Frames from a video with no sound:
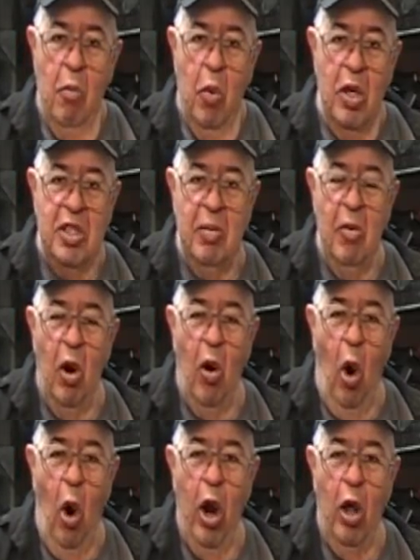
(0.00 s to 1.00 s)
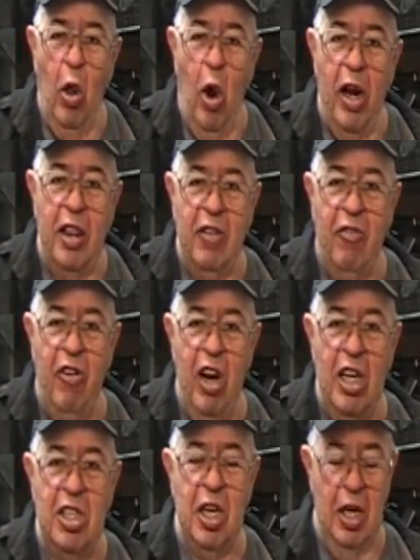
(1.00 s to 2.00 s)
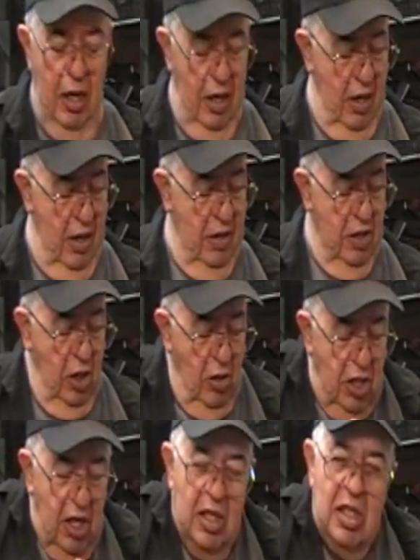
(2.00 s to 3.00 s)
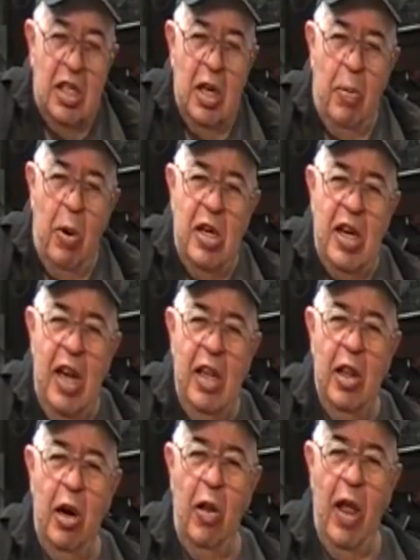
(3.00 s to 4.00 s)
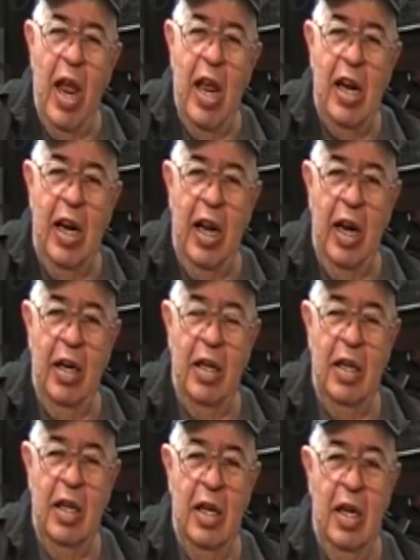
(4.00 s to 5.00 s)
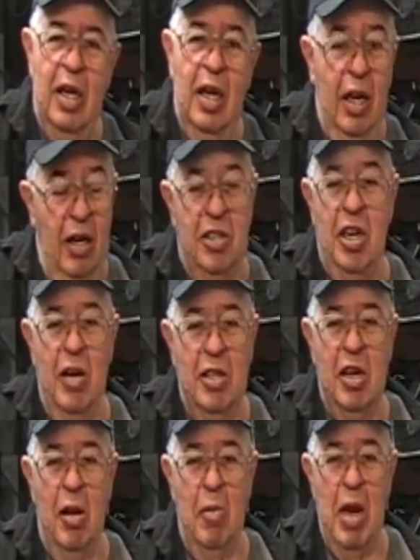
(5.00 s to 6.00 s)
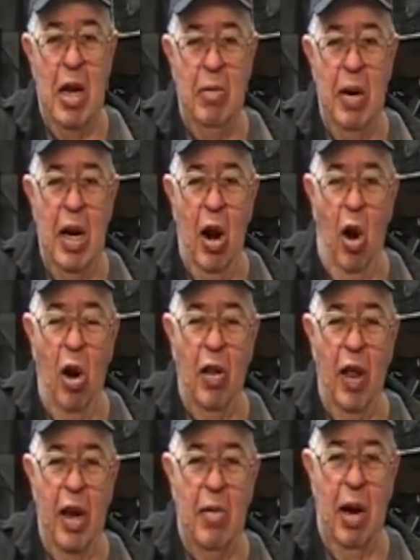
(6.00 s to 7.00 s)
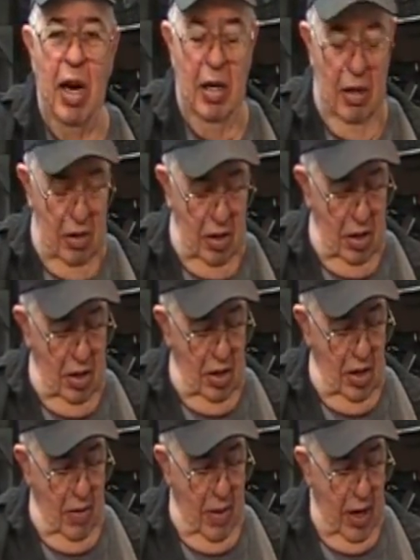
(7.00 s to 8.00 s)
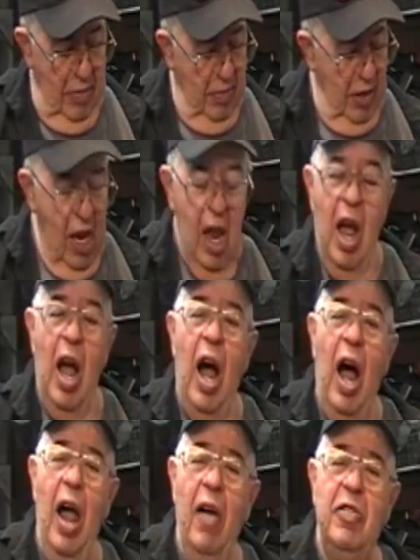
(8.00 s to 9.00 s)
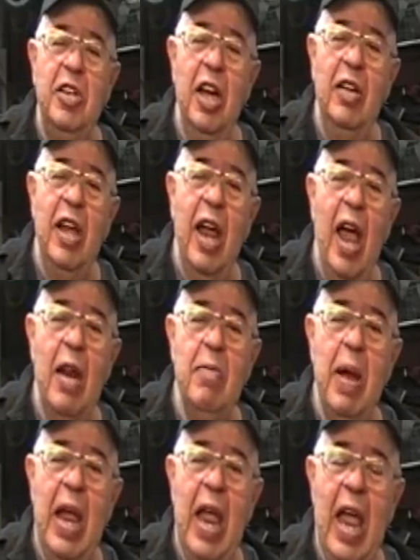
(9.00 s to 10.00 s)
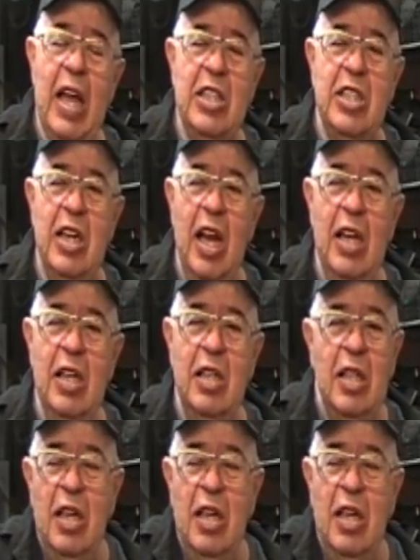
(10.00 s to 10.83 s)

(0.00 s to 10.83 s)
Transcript: Put some oil on it to finish it so she can slip her tiny little hand in there. And the Shetland's not meat, meat hog like my, not mine. I've, they got big hands, then